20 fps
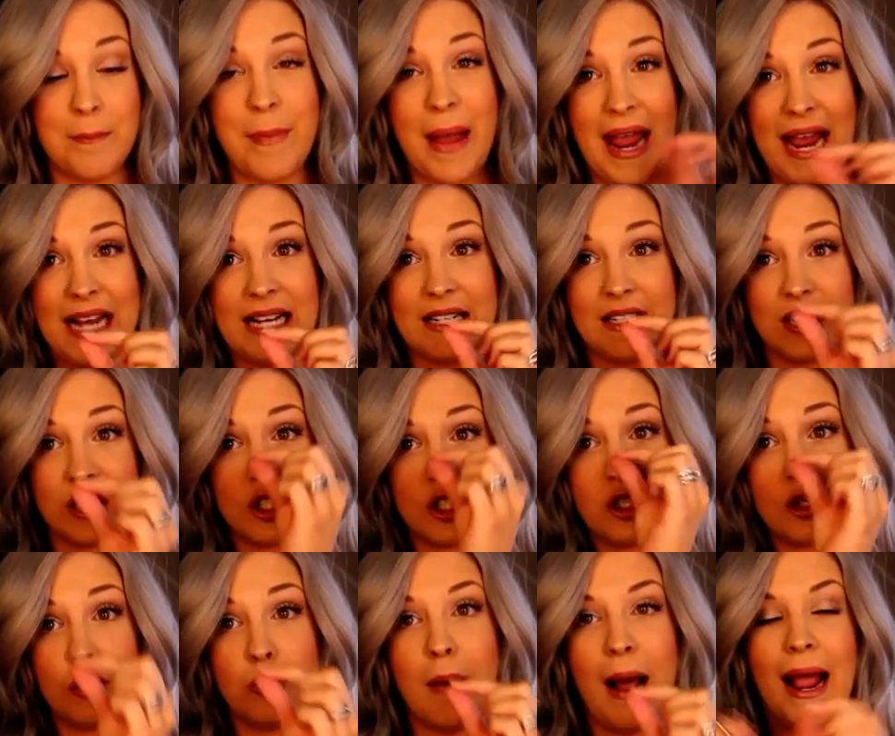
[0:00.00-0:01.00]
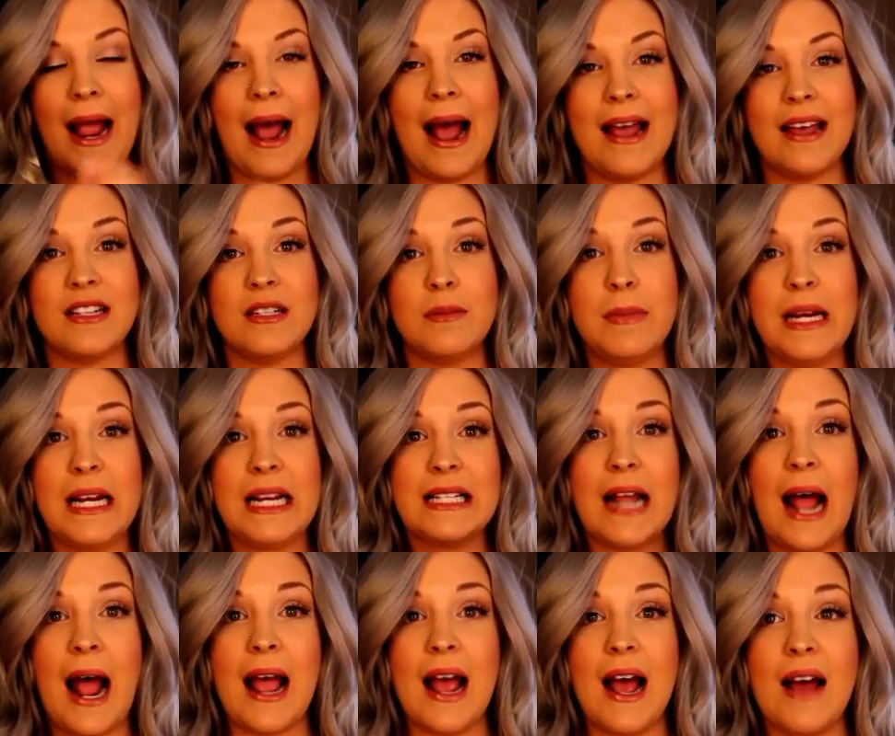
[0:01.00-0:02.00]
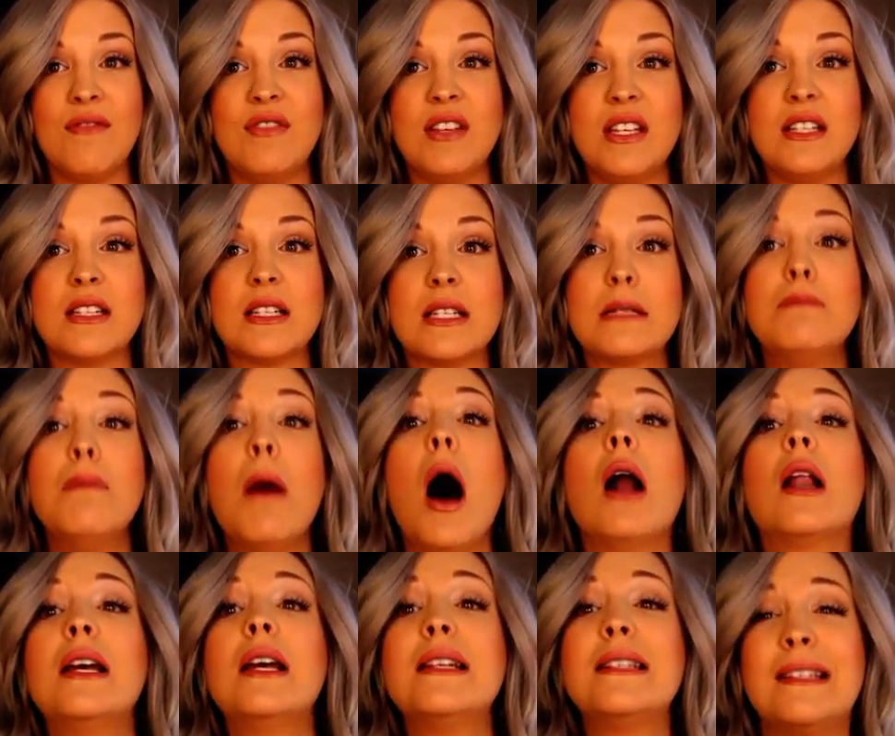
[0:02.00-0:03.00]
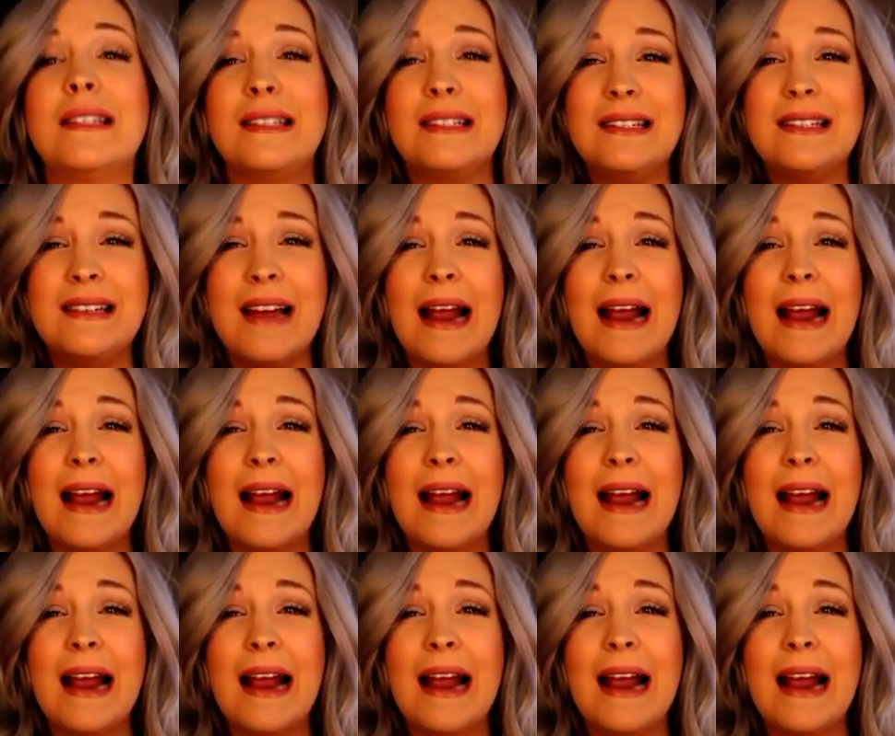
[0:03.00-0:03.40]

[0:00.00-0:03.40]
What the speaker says: band to my eyes because I have the smallest,